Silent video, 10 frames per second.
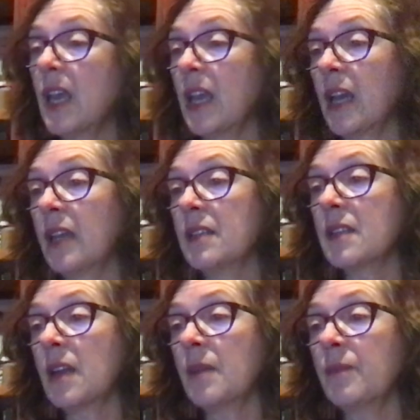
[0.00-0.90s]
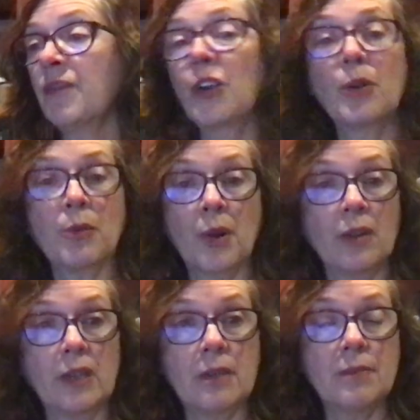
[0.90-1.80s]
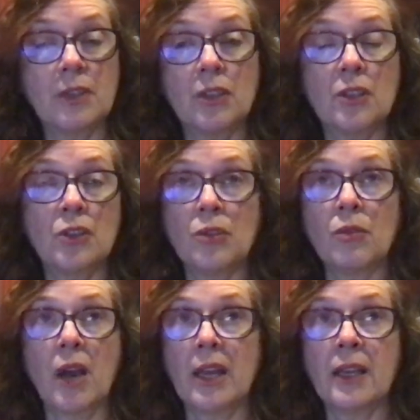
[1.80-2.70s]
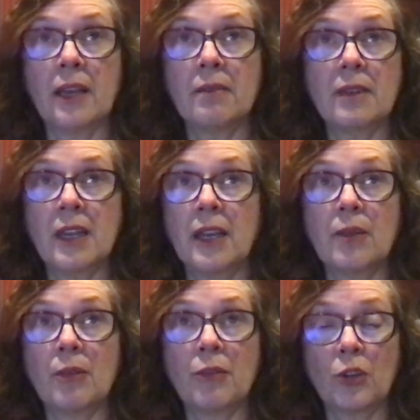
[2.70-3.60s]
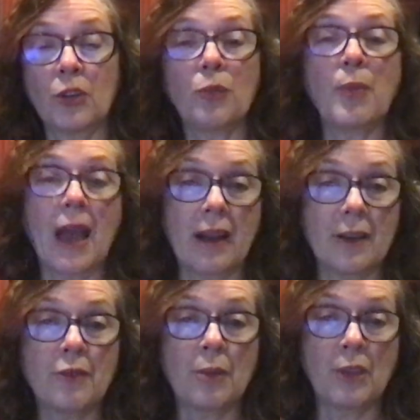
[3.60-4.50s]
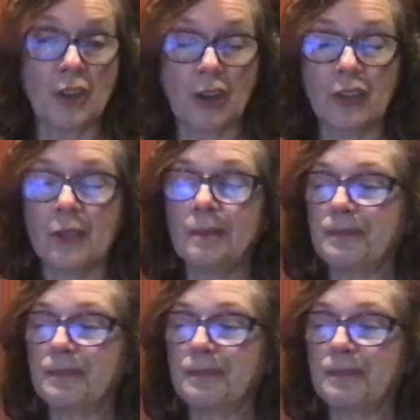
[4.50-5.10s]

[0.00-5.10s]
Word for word: And um, very rarely do I get any referrals back from a doctor.